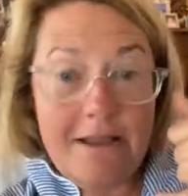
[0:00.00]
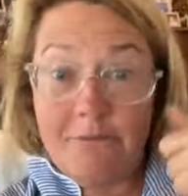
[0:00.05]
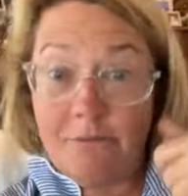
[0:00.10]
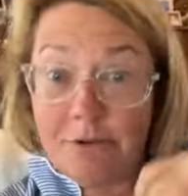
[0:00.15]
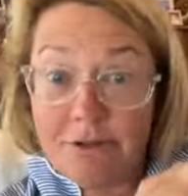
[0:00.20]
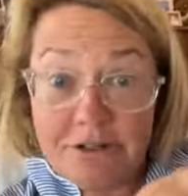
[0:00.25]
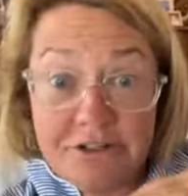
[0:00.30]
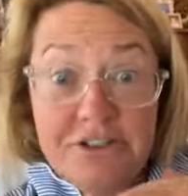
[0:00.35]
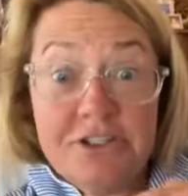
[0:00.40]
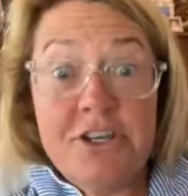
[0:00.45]

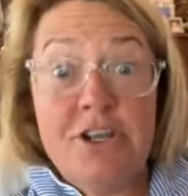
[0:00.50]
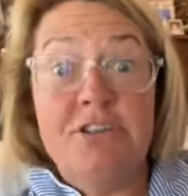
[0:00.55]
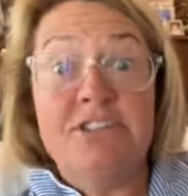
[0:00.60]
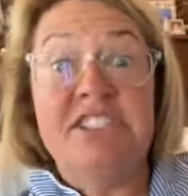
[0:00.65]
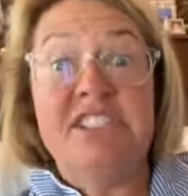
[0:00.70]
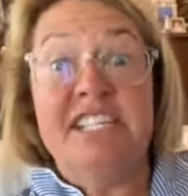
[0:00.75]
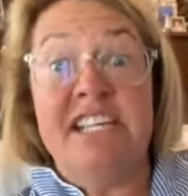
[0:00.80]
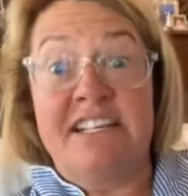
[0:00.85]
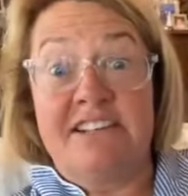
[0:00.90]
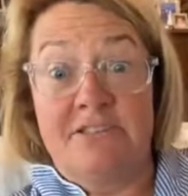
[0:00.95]
Well, there's no
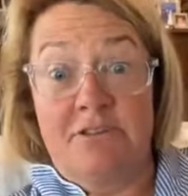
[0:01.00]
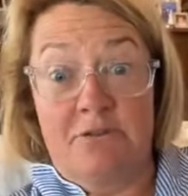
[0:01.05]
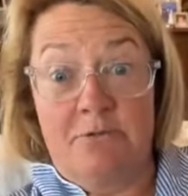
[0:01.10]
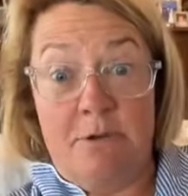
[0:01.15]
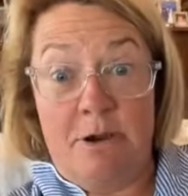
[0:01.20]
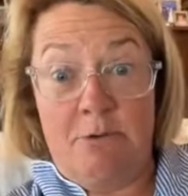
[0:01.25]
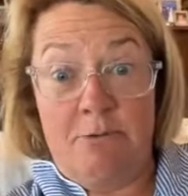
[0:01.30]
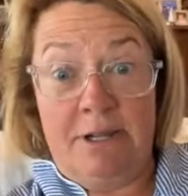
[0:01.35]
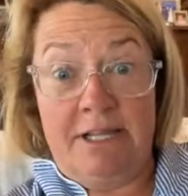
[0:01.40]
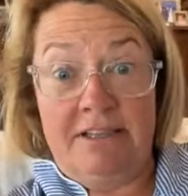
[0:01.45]
signal
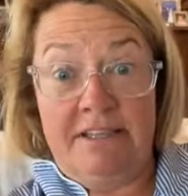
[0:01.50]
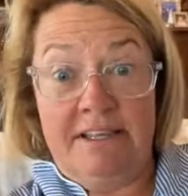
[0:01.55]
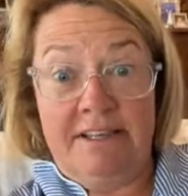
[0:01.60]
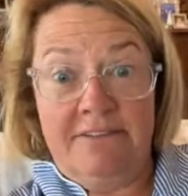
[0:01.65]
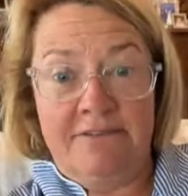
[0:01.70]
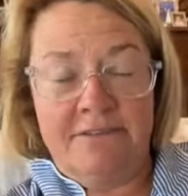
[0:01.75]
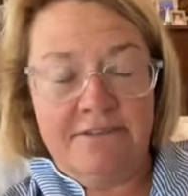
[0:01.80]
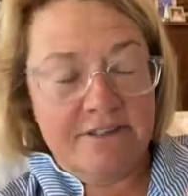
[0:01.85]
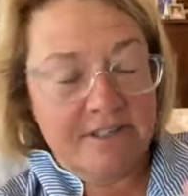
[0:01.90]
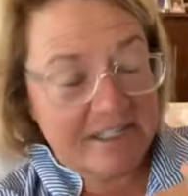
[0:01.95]
where we
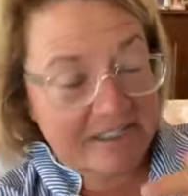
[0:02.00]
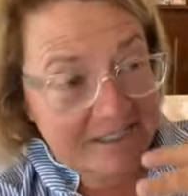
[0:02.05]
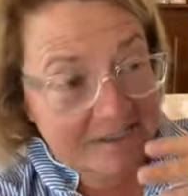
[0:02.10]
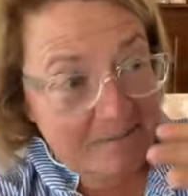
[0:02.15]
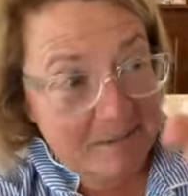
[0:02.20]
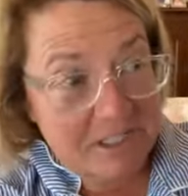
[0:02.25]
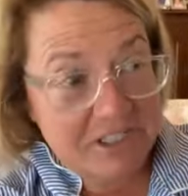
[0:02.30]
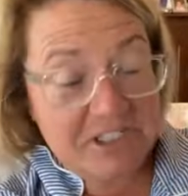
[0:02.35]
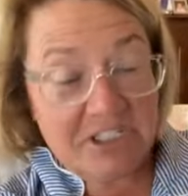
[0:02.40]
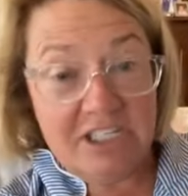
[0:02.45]
live,
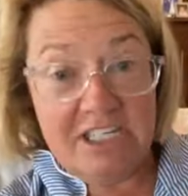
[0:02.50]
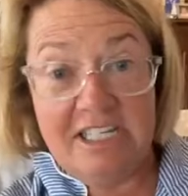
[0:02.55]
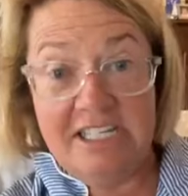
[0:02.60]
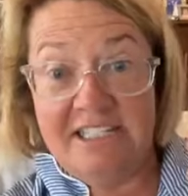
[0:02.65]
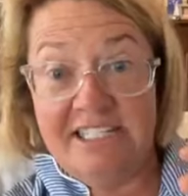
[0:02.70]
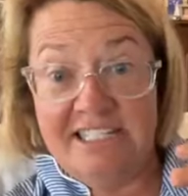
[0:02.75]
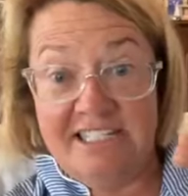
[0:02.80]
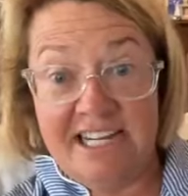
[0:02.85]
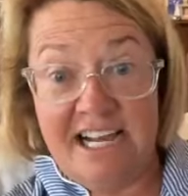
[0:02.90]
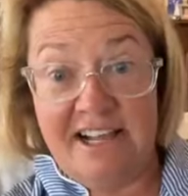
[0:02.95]
especially
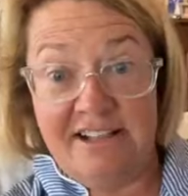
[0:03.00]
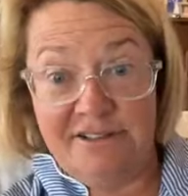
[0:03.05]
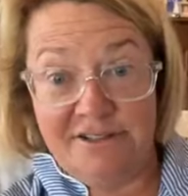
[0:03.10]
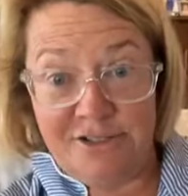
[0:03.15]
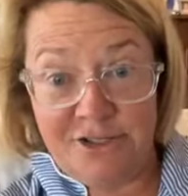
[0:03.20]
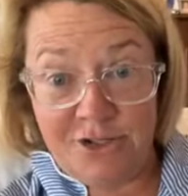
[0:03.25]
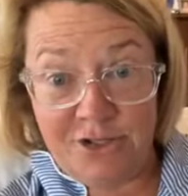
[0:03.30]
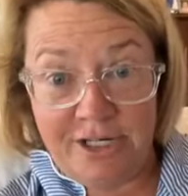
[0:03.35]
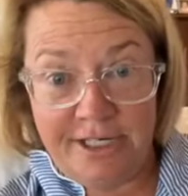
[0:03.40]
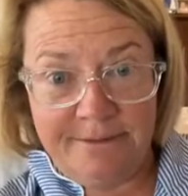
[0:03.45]
in the Dollar
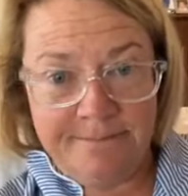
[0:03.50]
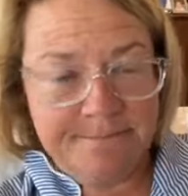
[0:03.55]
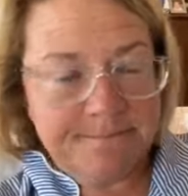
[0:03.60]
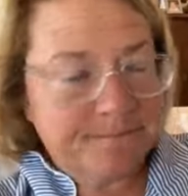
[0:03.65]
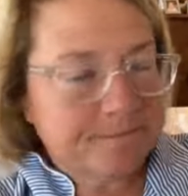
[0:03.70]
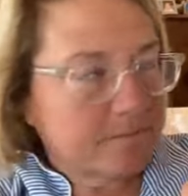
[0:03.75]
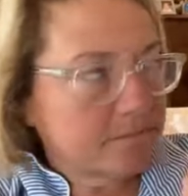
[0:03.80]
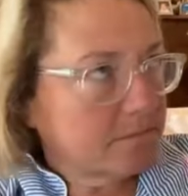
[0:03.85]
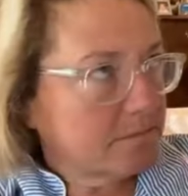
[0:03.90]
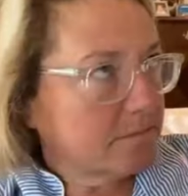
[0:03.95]
Tree,
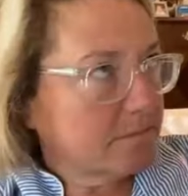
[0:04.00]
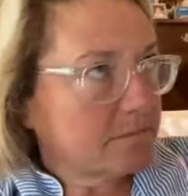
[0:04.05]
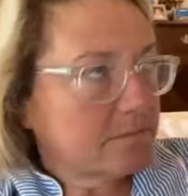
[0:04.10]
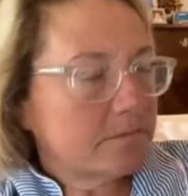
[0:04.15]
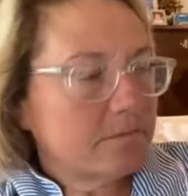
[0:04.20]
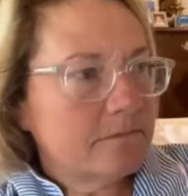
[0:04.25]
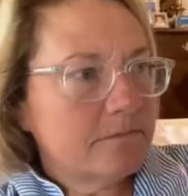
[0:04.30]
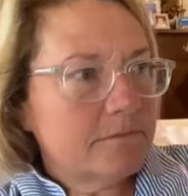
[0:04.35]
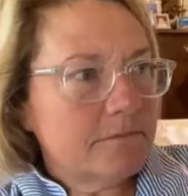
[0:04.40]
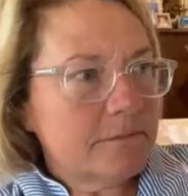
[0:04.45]

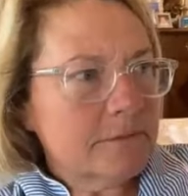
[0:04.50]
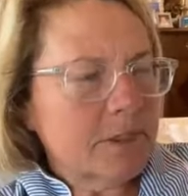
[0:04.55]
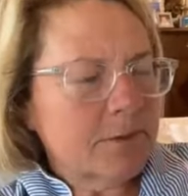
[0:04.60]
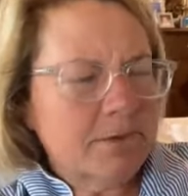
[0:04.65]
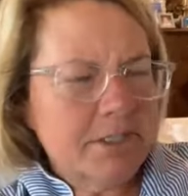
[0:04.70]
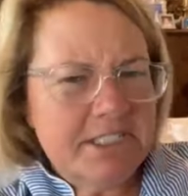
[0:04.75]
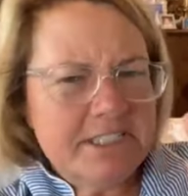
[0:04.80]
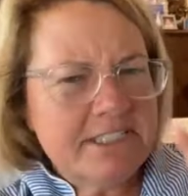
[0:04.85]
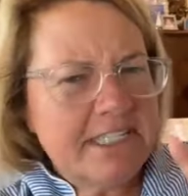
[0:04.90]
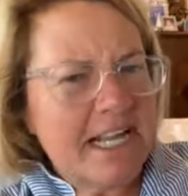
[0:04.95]

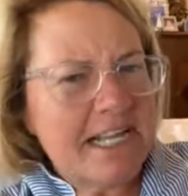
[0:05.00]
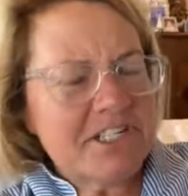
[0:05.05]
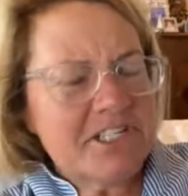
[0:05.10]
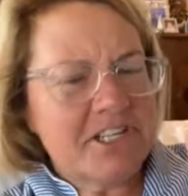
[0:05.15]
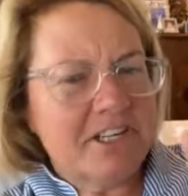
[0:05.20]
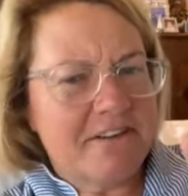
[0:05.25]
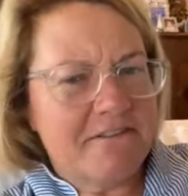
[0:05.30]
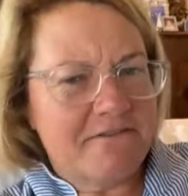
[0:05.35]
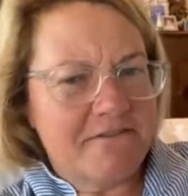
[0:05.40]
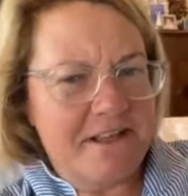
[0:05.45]
which is
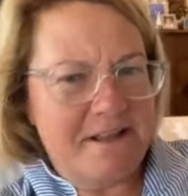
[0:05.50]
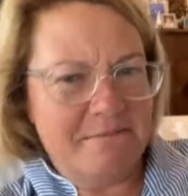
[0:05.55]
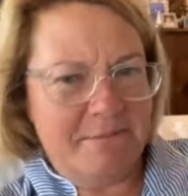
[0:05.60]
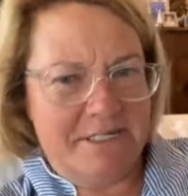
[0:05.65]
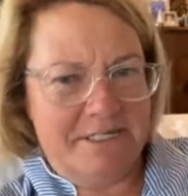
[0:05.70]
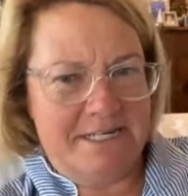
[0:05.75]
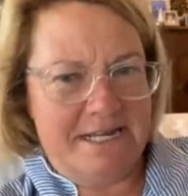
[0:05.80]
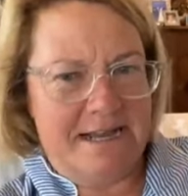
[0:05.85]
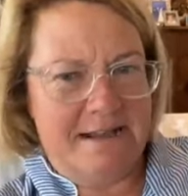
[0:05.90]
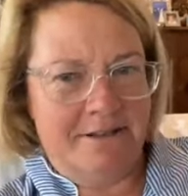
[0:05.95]
actually a
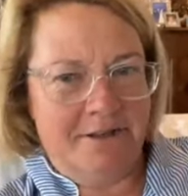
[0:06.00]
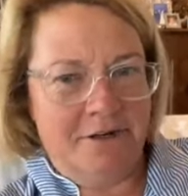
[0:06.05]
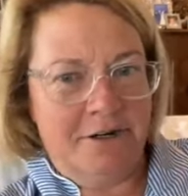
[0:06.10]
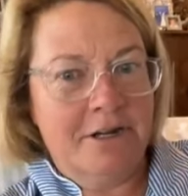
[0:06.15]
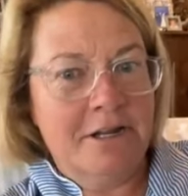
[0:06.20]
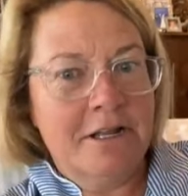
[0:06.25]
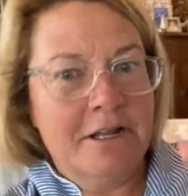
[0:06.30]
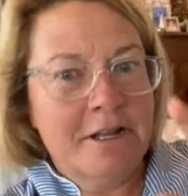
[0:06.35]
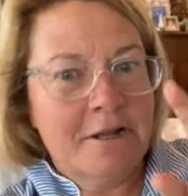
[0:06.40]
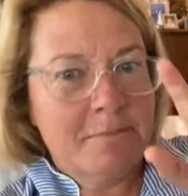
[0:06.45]
Family Dollar,
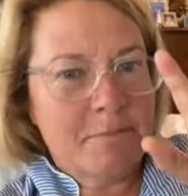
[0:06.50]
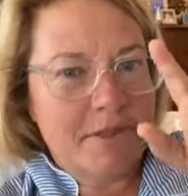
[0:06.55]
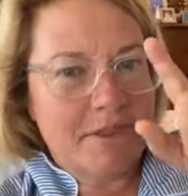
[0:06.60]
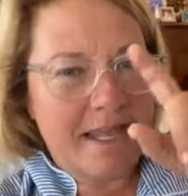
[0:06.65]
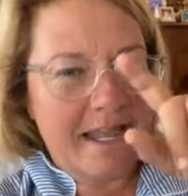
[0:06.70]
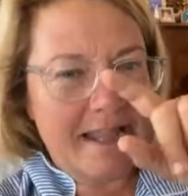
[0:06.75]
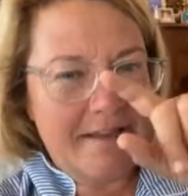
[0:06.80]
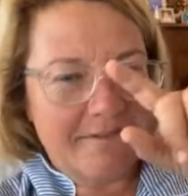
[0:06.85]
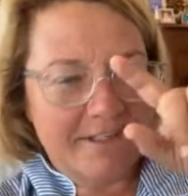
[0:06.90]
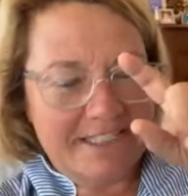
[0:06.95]
but
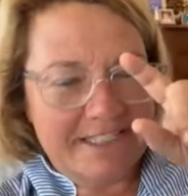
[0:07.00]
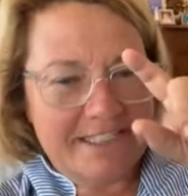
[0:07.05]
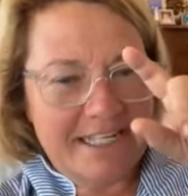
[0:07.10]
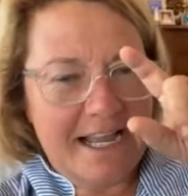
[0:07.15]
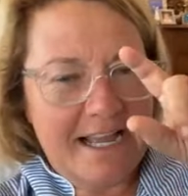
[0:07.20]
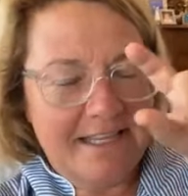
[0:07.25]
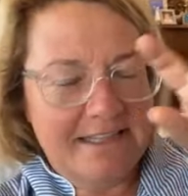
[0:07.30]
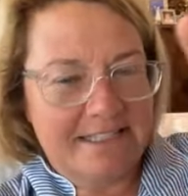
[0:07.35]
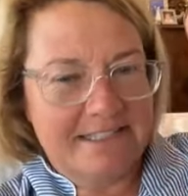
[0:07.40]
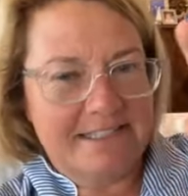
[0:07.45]
they have a
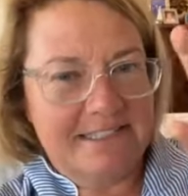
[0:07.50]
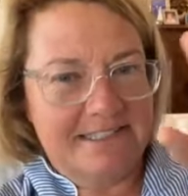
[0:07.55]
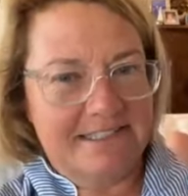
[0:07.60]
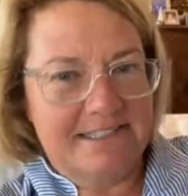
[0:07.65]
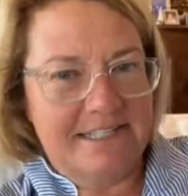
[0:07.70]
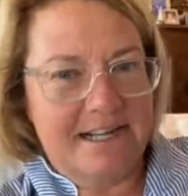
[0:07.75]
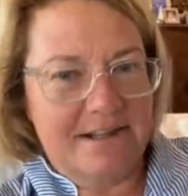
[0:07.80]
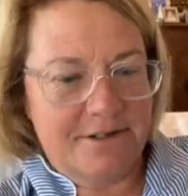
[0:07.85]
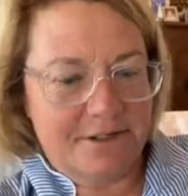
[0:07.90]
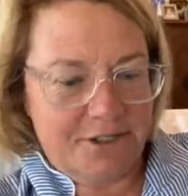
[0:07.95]
sign that says
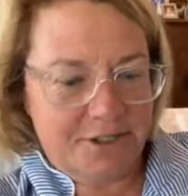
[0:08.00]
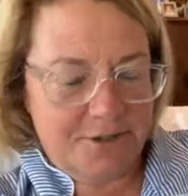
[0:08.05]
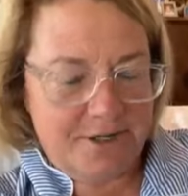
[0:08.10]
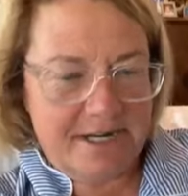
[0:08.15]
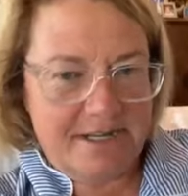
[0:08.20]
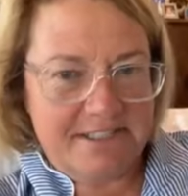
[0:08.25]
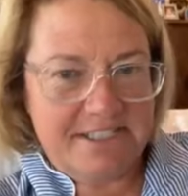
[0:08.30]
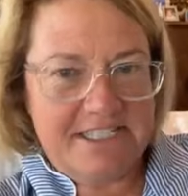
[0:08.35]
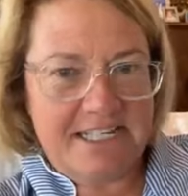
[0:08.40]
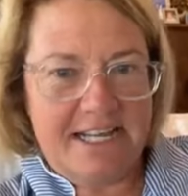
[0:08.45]
Dollar Tree
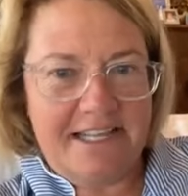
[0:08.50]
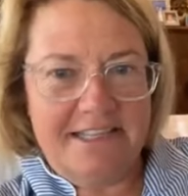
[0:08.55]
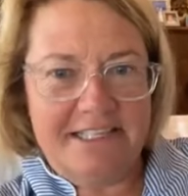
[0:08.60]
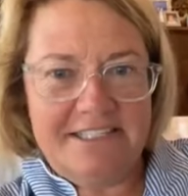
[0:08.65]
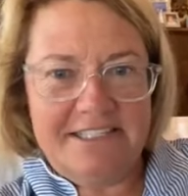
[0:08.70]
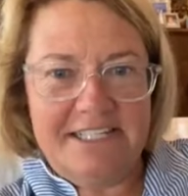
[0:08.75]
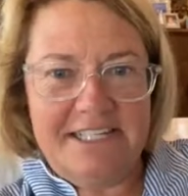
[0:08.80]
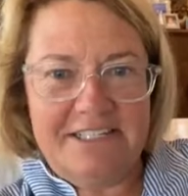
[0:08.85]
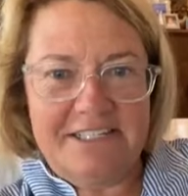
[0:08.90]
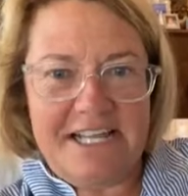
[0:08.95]
outside
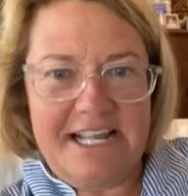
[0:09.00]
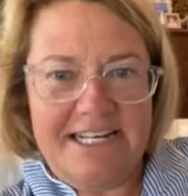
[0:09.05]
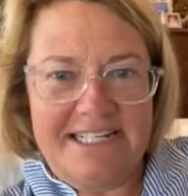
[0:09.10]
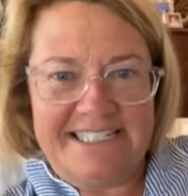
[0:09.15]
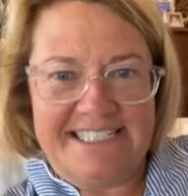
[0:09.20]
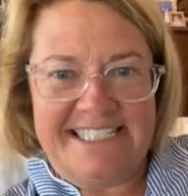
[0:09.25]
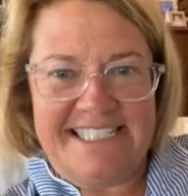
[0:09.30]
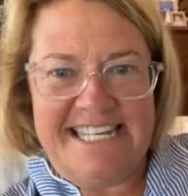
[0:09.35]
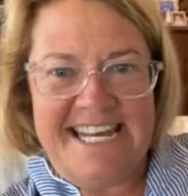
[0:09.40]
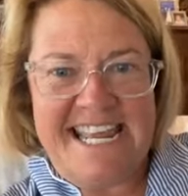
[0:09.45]
that's kind
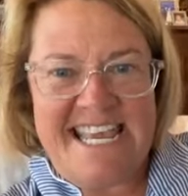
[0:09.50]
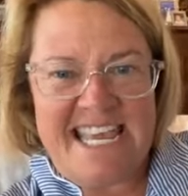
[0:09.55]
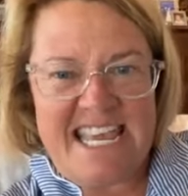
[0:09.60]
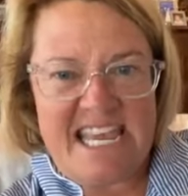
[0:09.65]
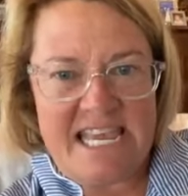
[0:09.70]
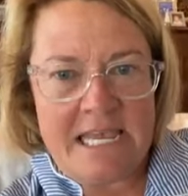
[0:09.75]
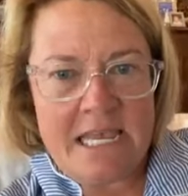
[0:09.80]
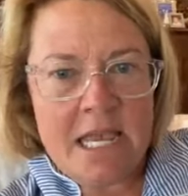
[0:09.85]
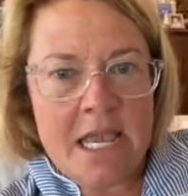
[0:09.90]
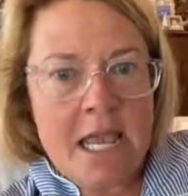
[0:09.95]
of
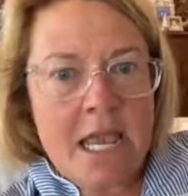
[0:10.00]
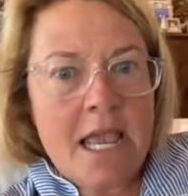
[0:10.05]
sneaky.